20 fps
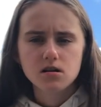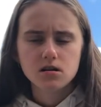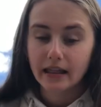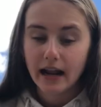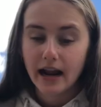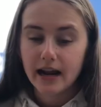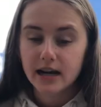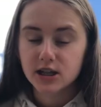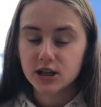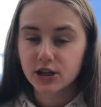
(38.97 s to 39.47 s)

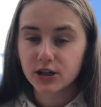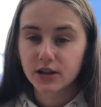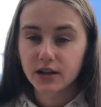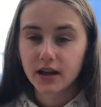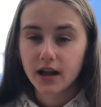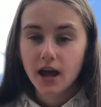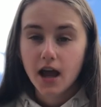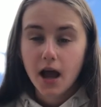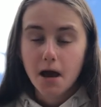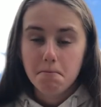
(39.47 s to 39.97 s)
that I should
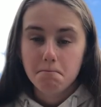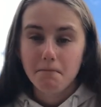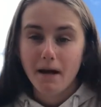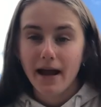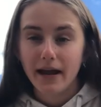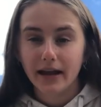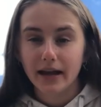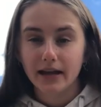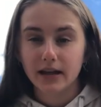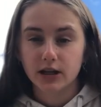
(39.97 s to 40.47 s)

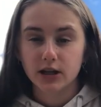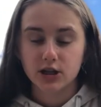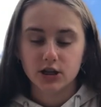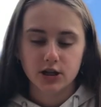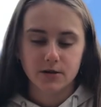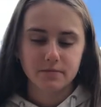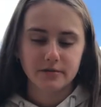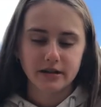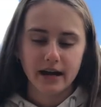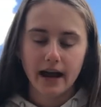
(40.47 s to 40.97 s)
make a
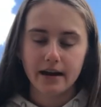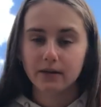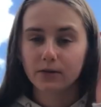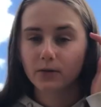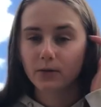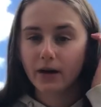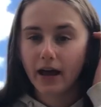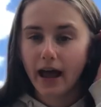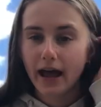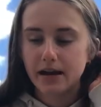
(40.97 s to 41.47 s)
YouTube
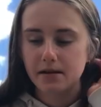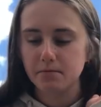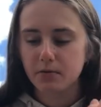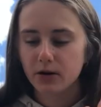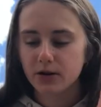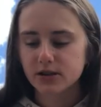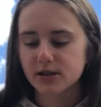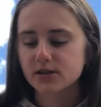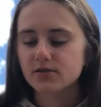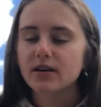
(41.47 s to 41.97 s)
channel and
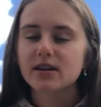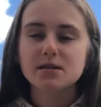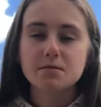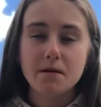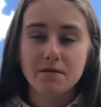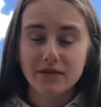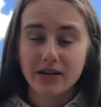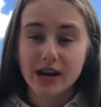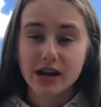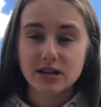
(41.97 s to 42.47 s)
post
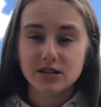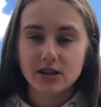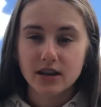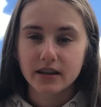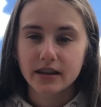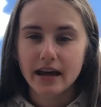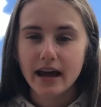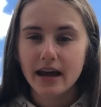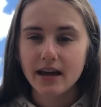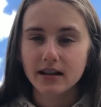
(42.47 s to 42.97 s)
recipe videos
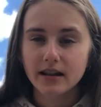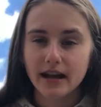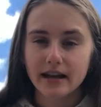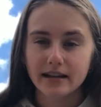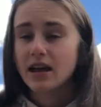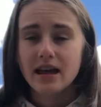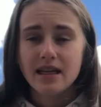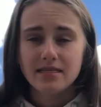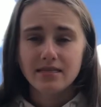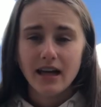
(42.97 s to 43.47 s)
on there. Like,
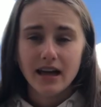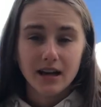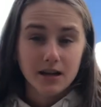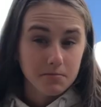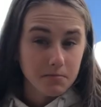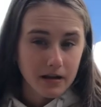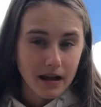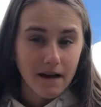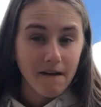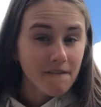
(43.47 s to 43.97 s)

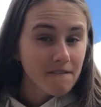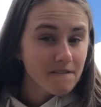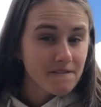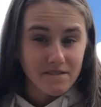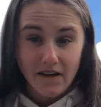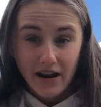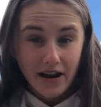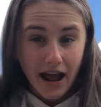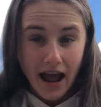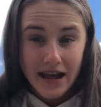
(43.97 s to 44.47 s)
that'd be a
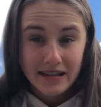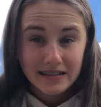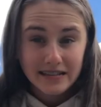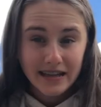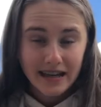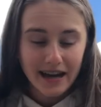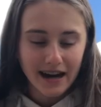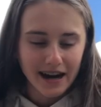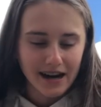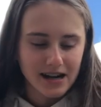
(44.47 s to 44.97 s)
fun
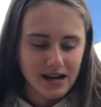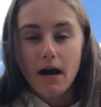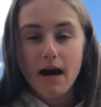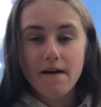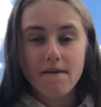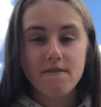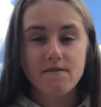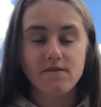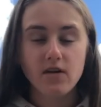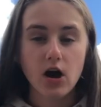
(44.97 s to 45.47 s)
idea. My
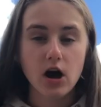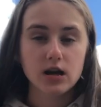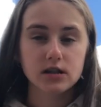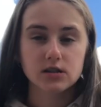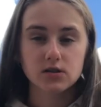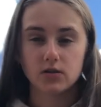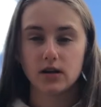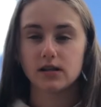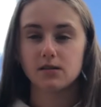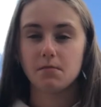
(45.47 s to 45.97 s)

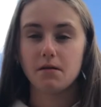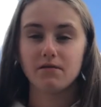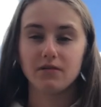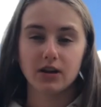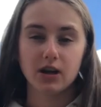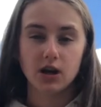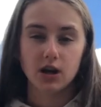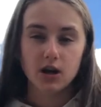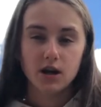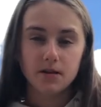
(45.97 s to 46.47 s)
first recipe
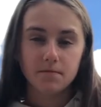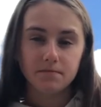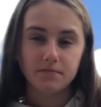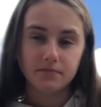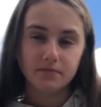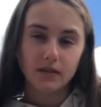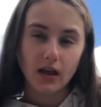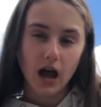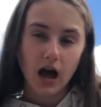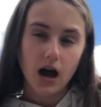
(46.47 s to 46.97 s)
video,
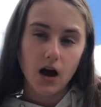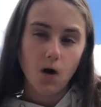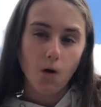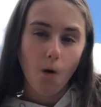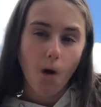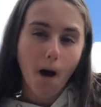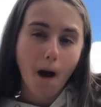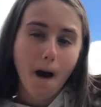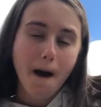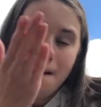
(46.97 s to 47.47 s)
I'll
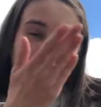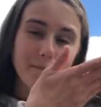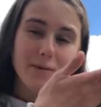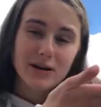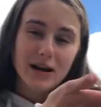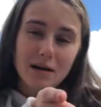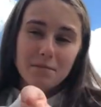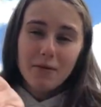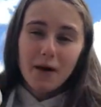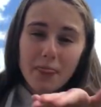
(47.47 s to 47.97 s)

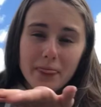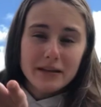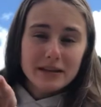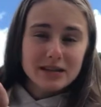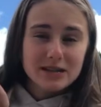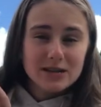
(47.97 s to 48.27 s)
put up on the